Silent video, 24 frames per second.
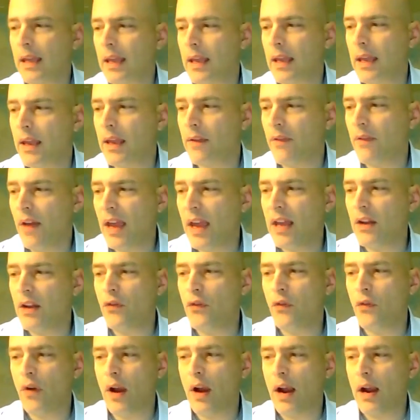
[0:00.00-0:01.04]
If I had a
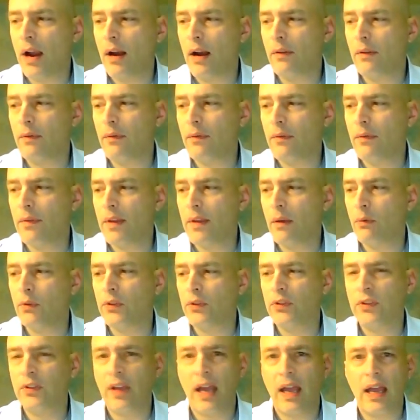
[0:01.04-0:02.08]
dryer that
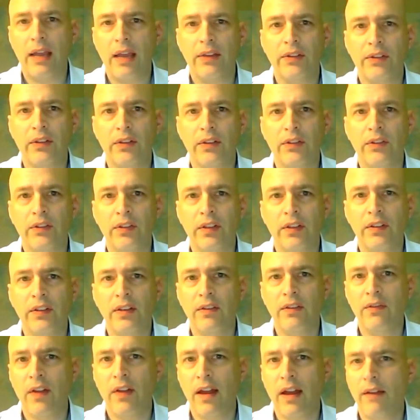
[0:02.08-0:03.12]
was sized as
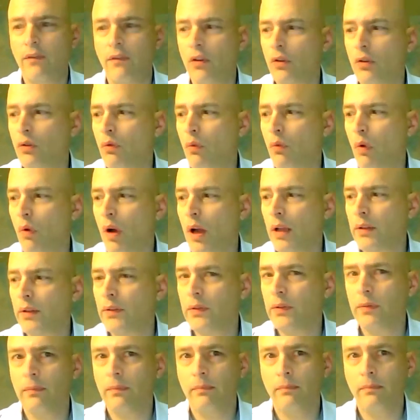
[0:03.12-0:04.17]
6,500
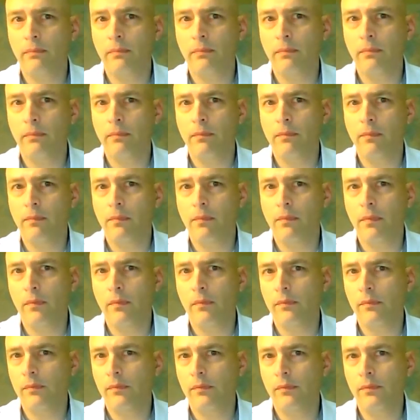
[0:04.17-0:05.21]
watts,
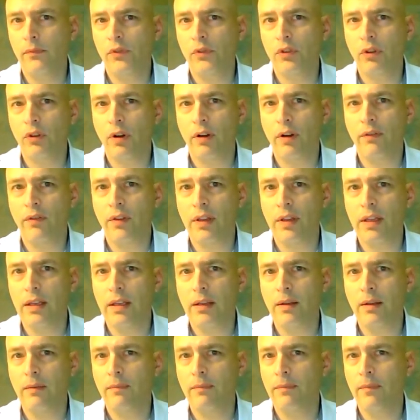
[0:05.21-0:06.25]
sorry for
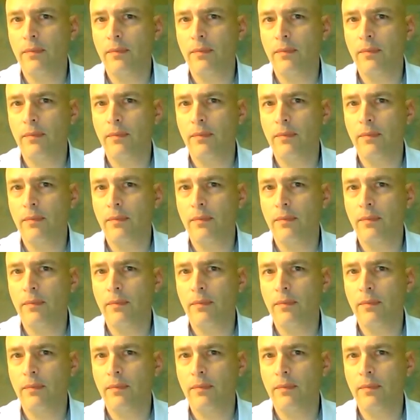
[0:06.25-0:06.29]
the